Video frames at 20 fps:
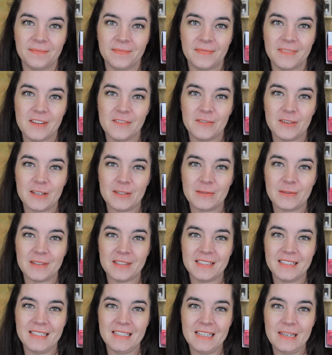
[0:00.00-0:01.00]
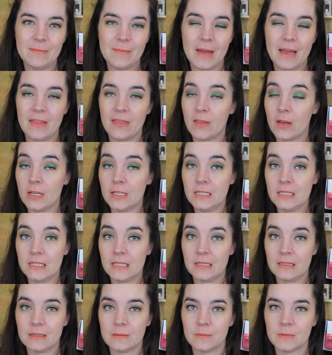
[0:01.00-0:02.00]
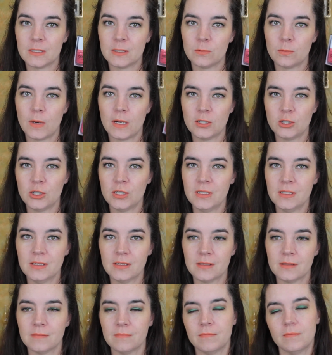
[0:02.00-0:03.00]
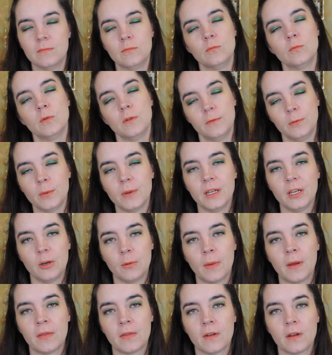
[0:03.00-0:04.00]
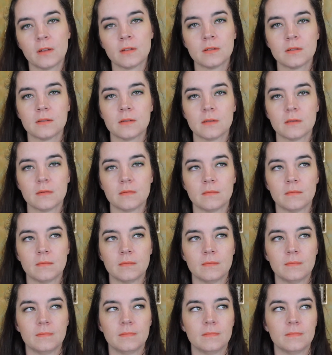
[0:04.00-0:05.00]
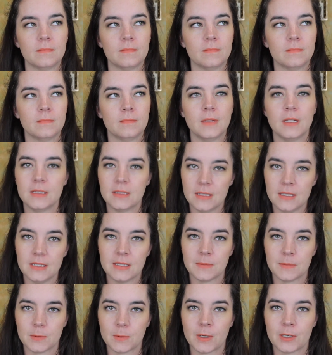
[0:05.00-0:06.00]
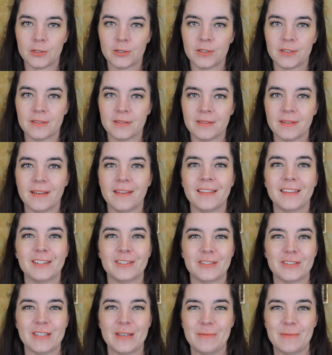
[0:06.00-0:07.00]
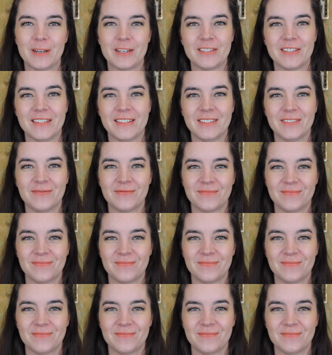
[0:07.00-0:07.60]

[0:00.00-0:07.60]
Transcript: If you guys want to see my thoughts and some swatches, well, if you want to hear my thoughts and see some swatches, just keep watching.